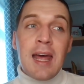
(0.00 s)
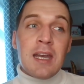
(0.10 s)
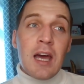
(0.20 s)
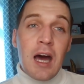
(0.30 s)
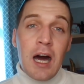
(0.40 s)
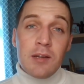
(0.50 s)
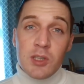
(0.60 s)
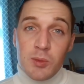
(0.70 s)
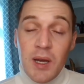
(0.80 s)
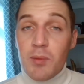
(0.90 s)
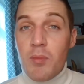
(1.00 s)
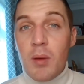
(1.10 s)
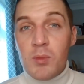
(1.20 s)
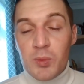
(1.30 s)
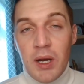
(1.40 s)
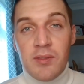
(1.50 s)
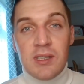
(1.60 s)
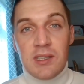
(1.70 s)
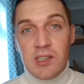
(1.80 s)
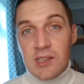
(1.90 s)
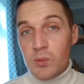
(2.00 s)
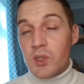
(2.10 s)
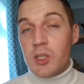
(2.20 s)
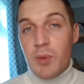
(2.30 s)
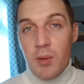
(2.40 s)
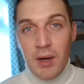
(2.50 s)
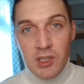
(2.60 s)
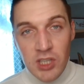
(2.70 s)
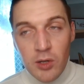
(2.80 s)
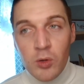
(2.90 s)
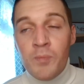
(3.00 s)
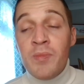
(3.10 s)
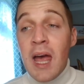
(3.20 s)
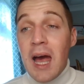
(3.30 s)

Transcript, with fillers: and I respect my mum's privacy, she doesn't wish to be on my channel.